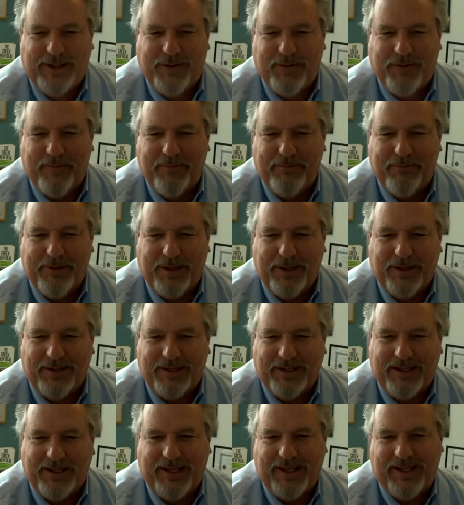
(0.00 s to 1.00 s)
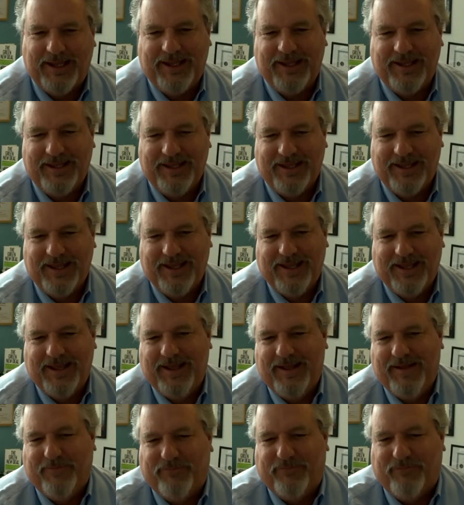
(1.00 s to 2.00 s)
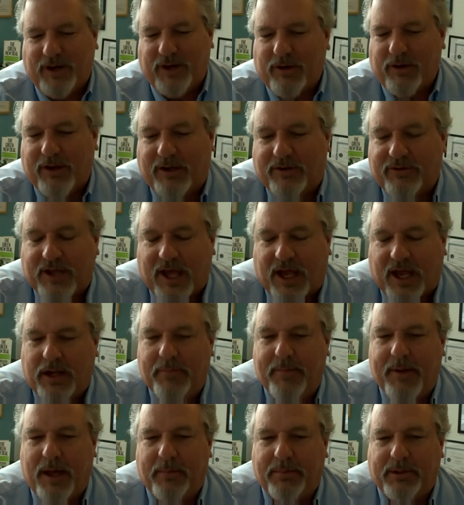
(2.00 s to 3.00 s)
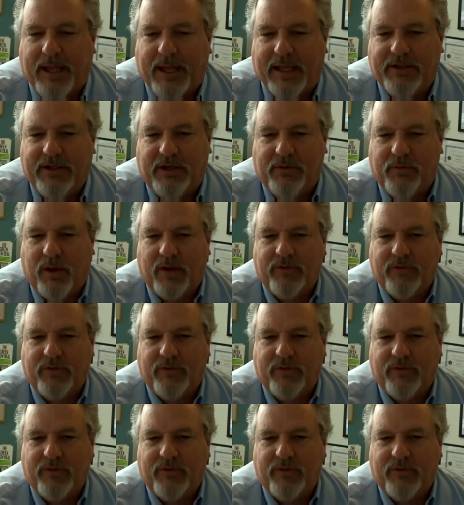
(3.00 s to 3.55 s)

you, Millie. Very excited about Planting